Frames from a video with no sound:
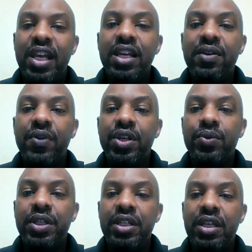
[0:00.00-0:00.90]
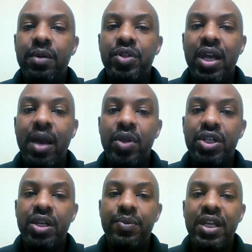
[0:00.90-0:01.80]
individual and team
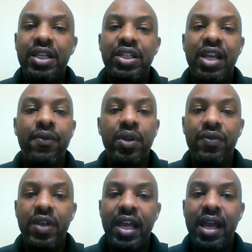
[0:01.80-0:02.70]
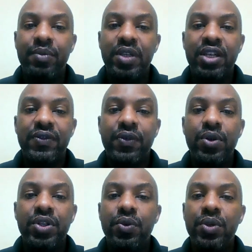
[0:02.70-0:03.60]
championships in several of the games in his
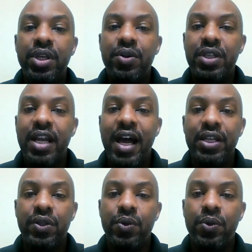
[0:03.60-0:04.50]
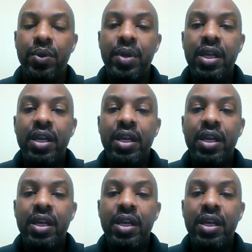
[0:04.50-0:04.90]
first 2 years in high school.